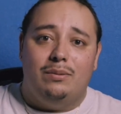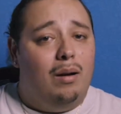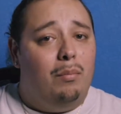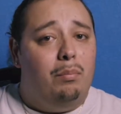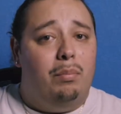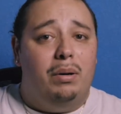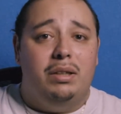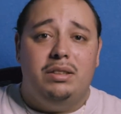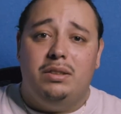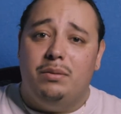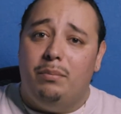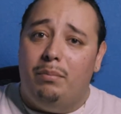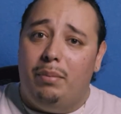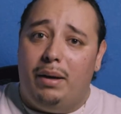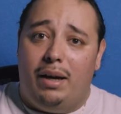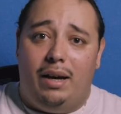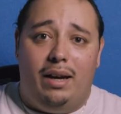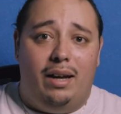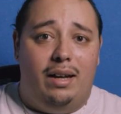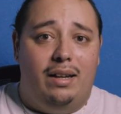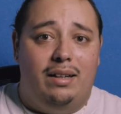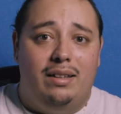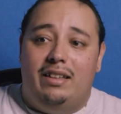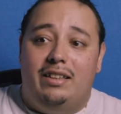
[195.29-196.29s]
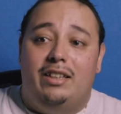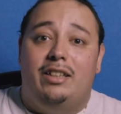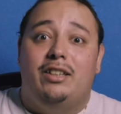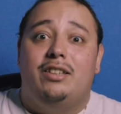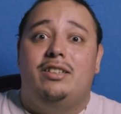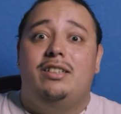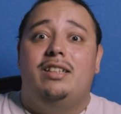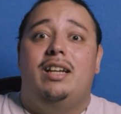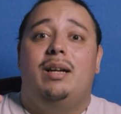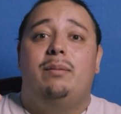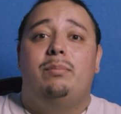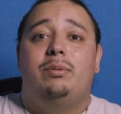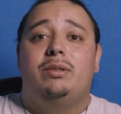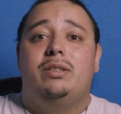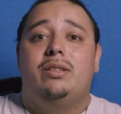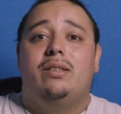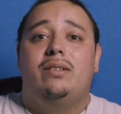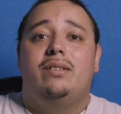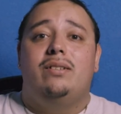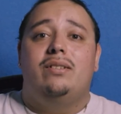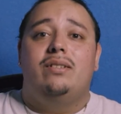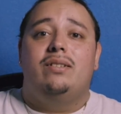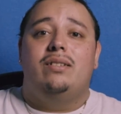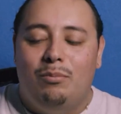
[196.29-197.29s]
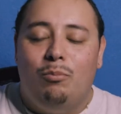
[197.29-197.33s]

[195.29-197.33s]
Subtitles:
a bunch of bad, and then a good episode.